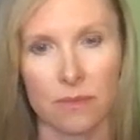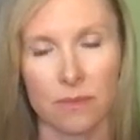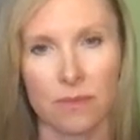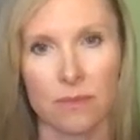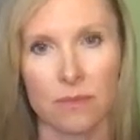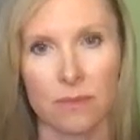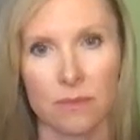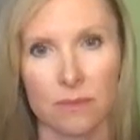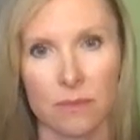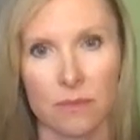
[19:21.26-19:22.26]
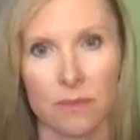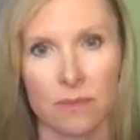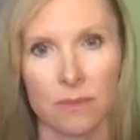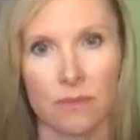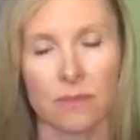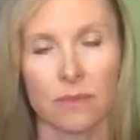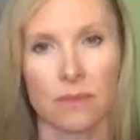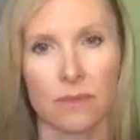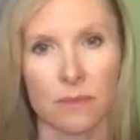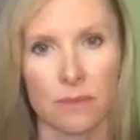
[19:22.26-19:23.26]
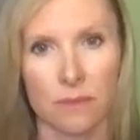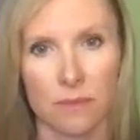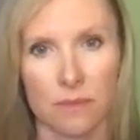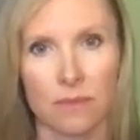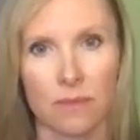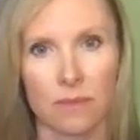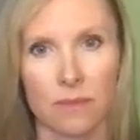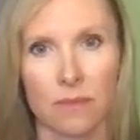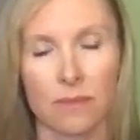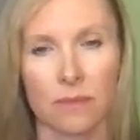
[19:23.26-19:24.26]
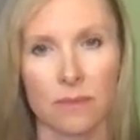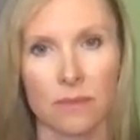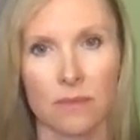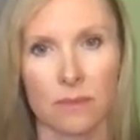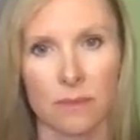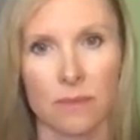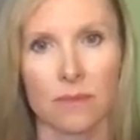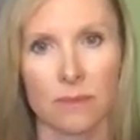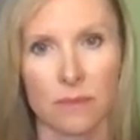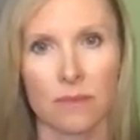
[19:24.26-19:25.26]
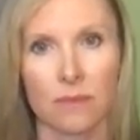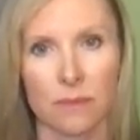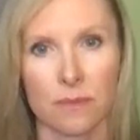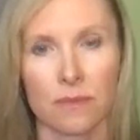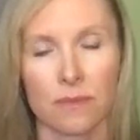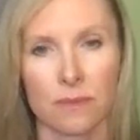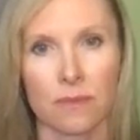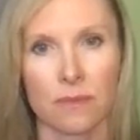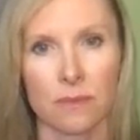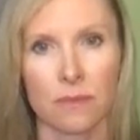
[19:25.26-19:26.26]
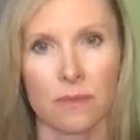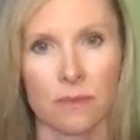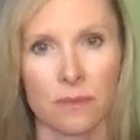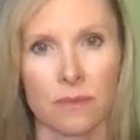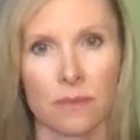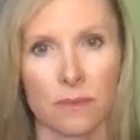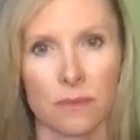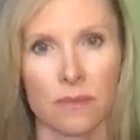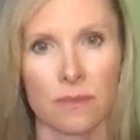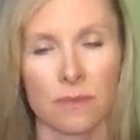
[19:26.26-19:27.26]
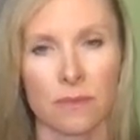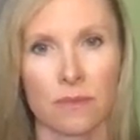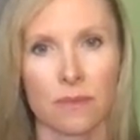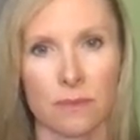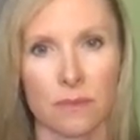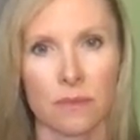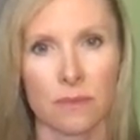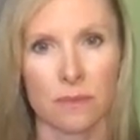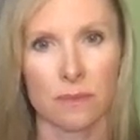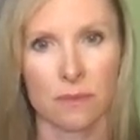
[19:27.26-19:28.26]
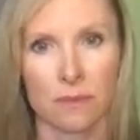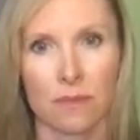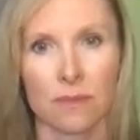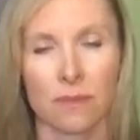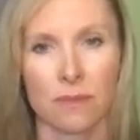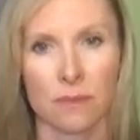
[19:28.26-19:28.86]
(not speaking)